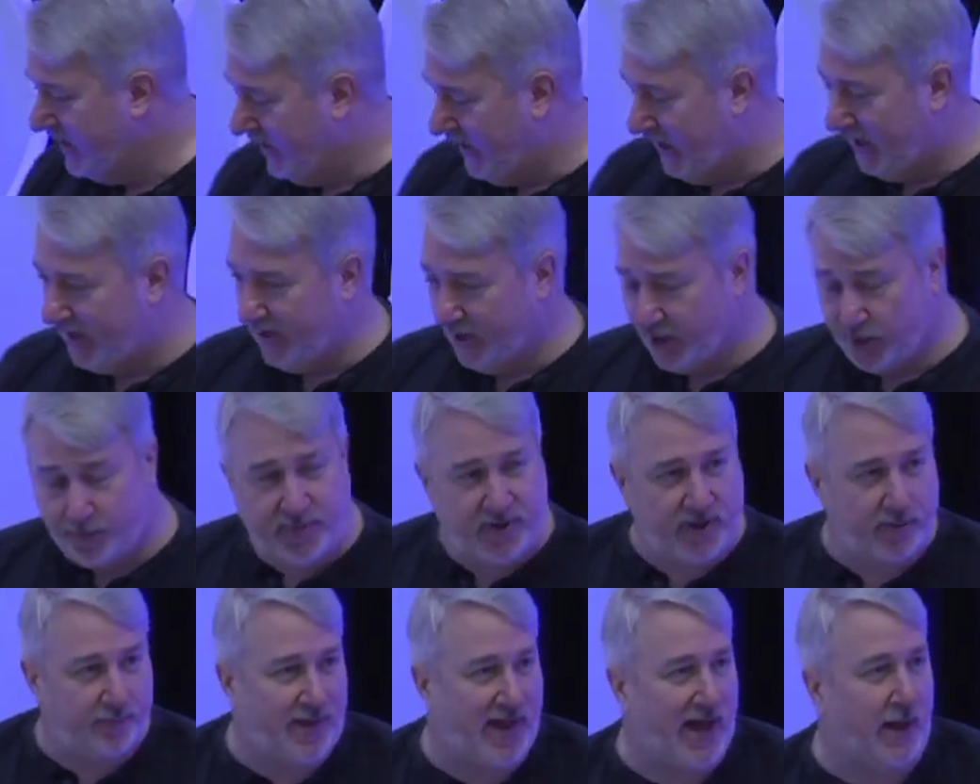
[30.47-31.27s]
Uh, a little
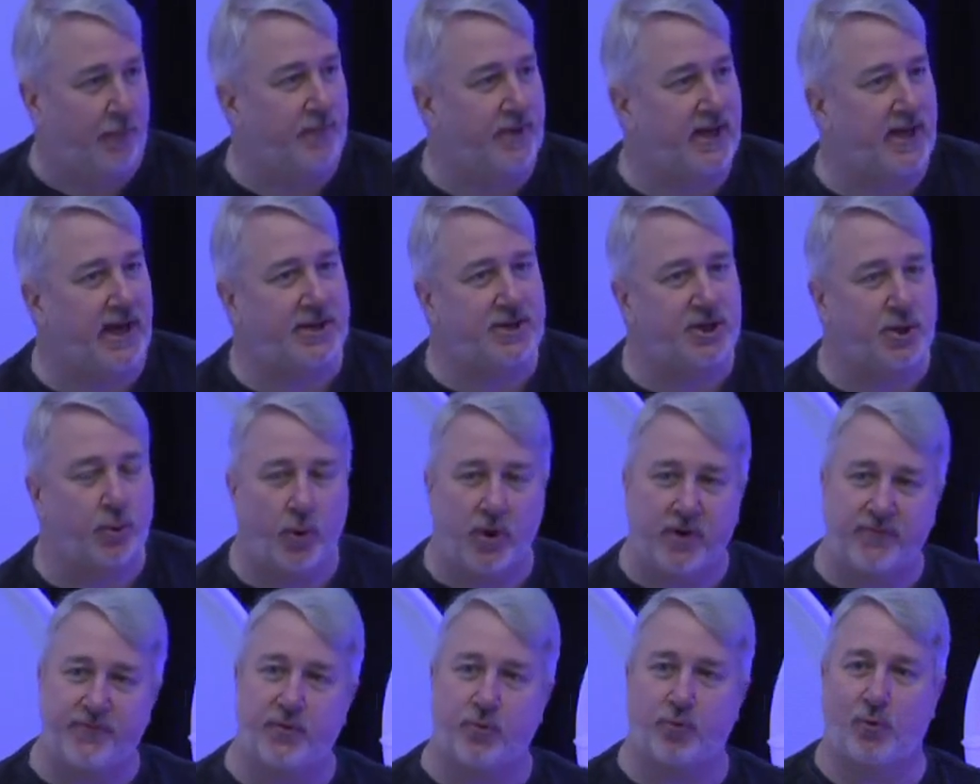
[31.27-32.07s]
bit about me. I do
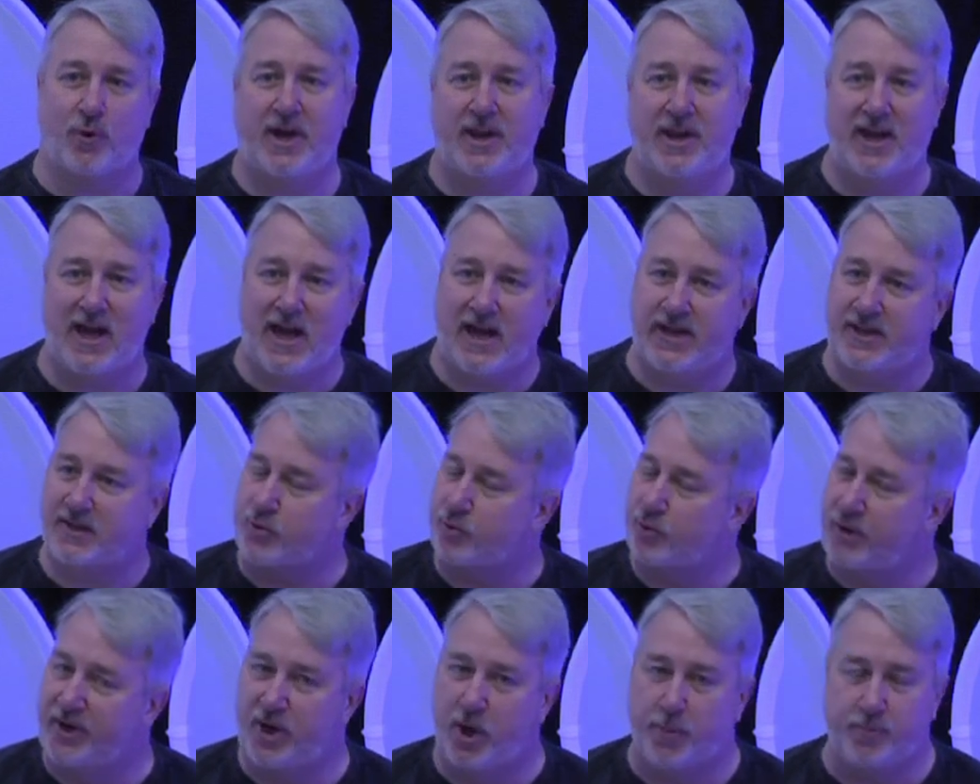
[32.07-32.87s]
work for Red Hat,
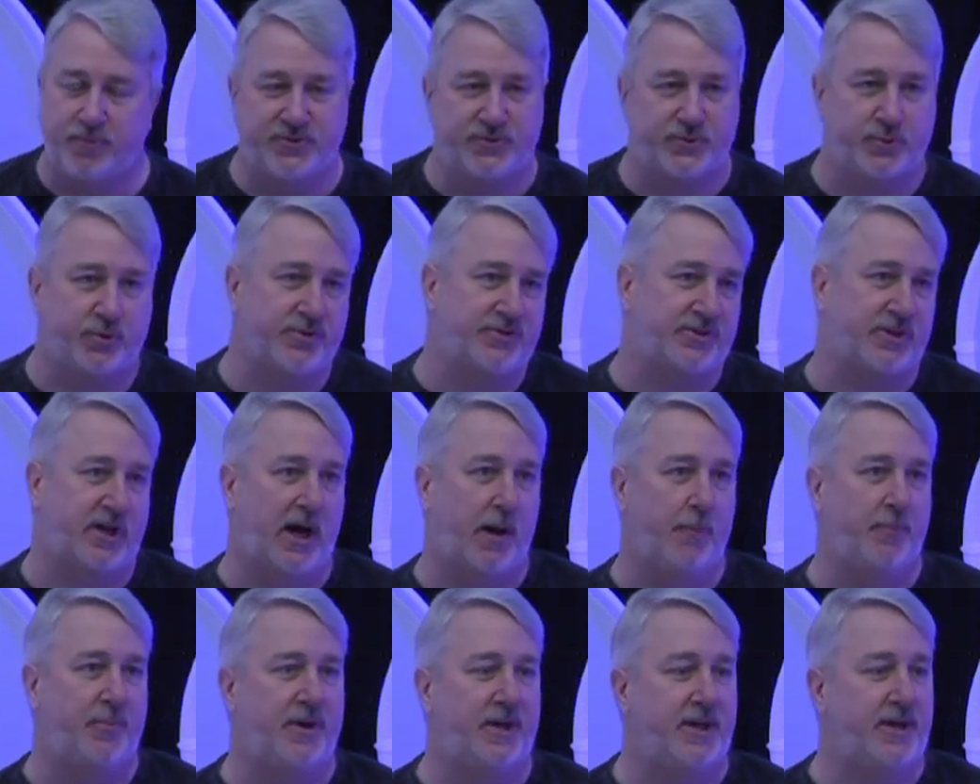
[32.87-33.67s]
great open source
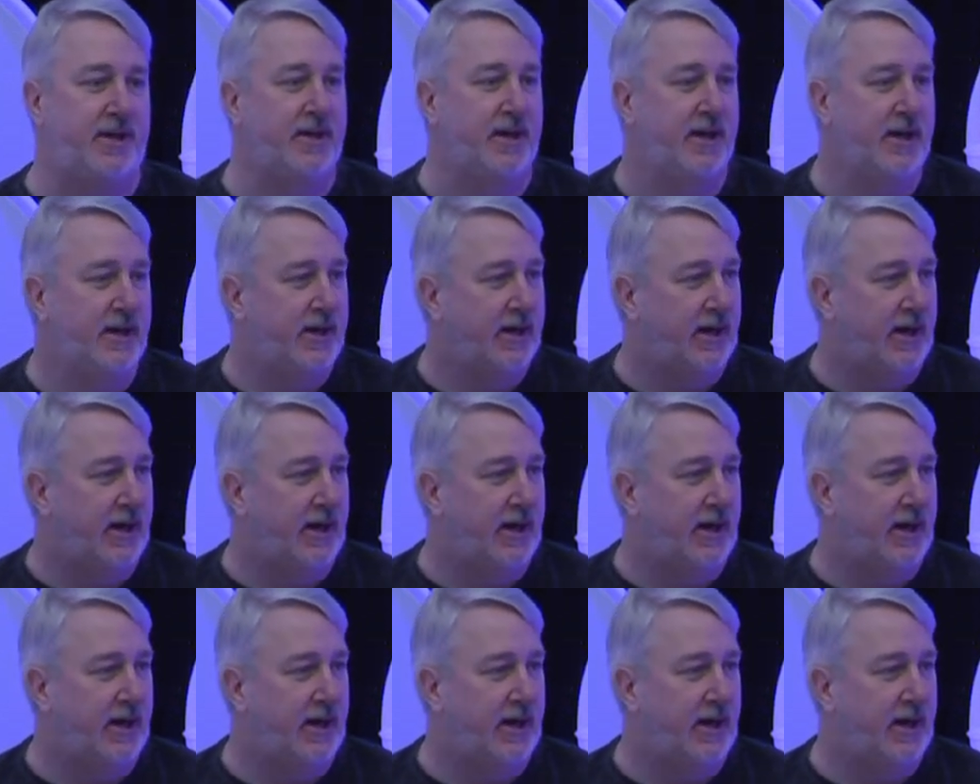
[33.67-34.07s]
company.